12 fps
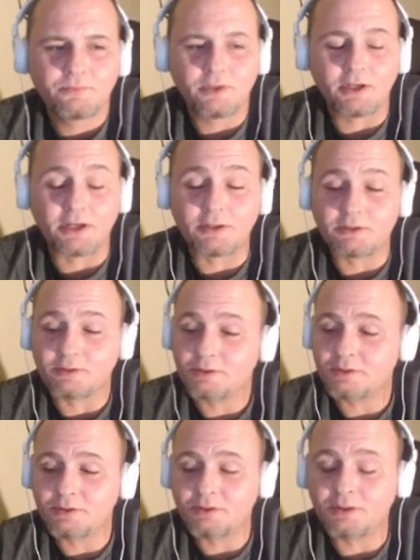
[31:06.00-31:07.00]
Yeah,
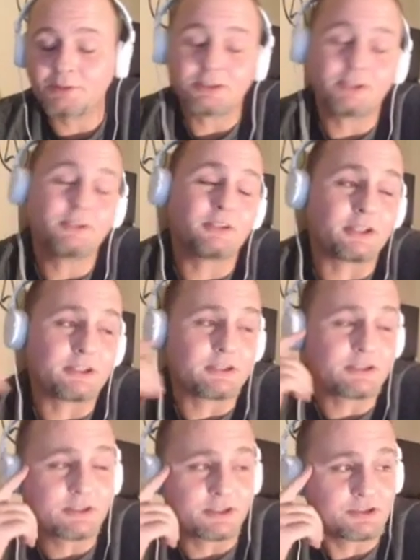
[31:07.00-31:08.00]
I'm telling you, like
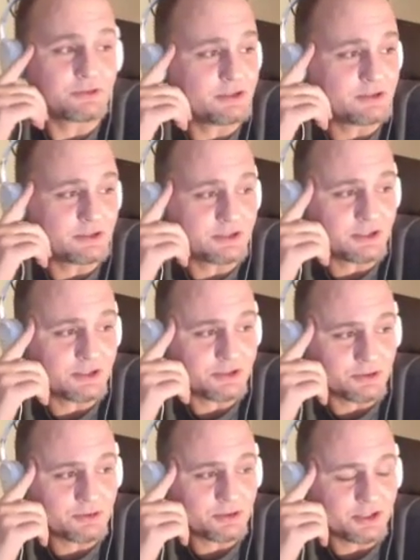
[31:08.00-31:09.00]
this country is getting
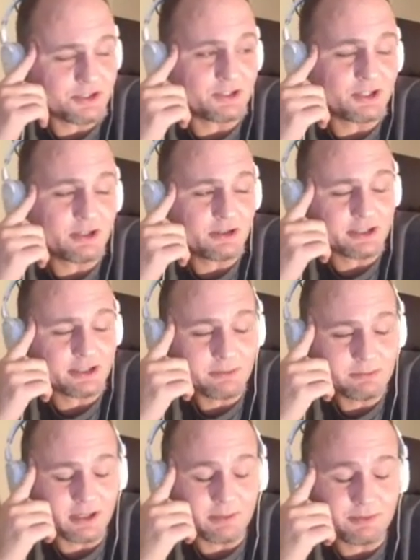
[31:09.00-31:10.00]
so crazy now. Like
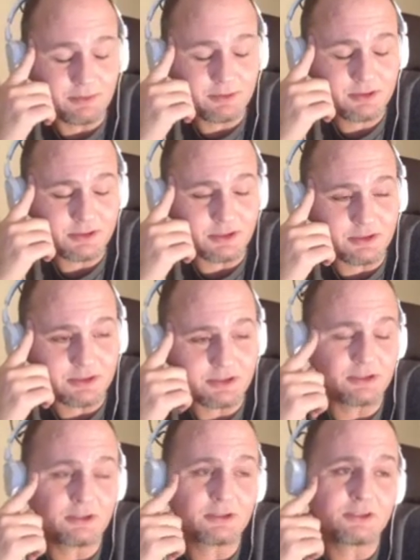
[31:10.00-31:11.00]
I'm
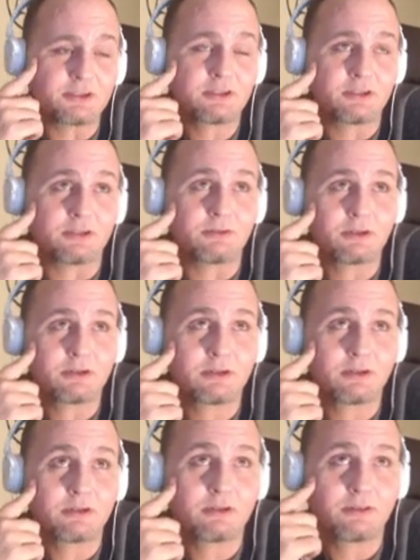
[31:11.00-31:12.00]
seriously
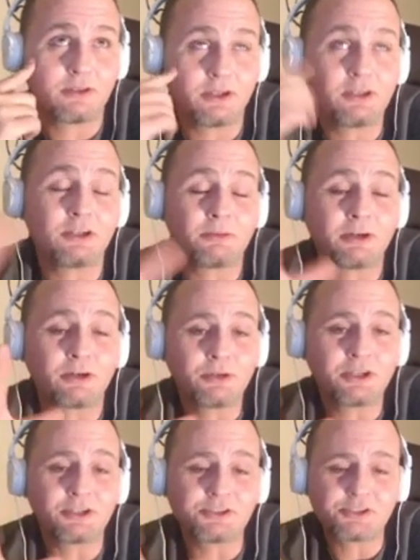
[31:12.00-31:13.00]
thinking about
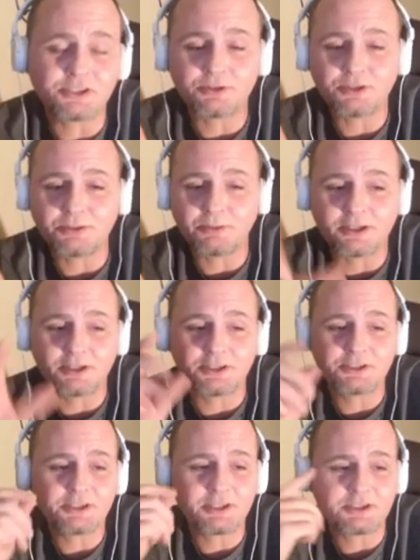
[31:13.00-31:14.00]
reconsidering my gun
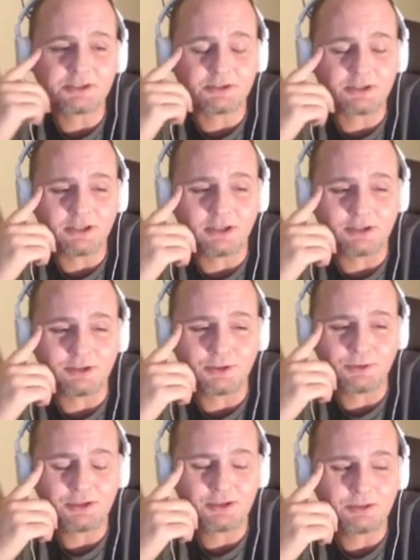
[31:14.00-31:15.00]
stance on
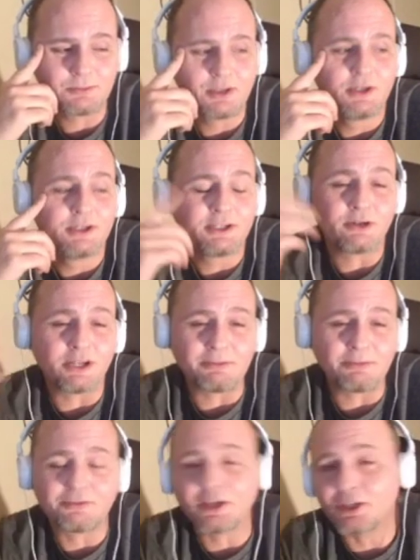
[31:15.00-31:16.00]
owning them. Now I am a
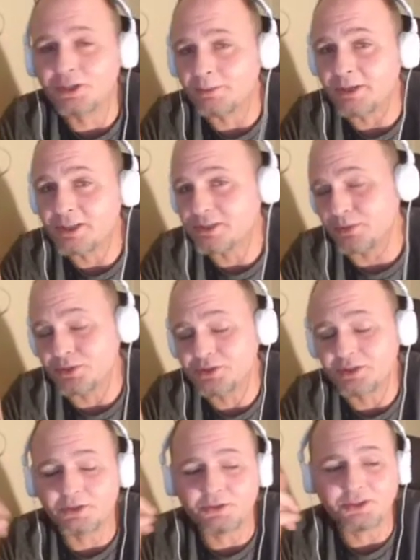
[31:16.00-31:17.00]
felon. I'm not supposed
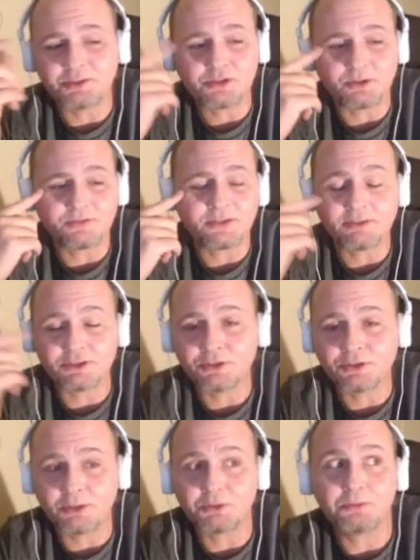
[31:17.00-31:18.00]
to own them, so if I ever
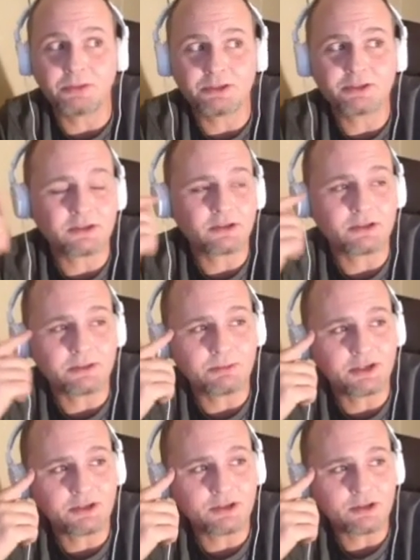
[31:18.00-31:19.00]
do, I will be technically
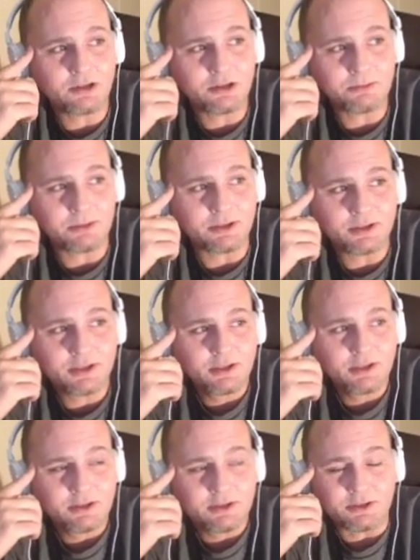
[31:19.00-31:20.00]
breaking the law. But
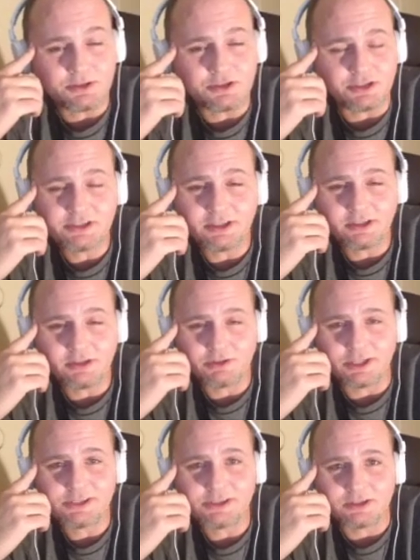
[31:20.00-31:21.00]
shit's getting
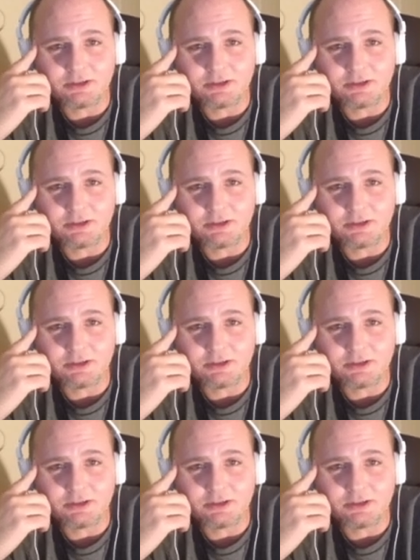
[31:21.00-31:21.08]
crazy.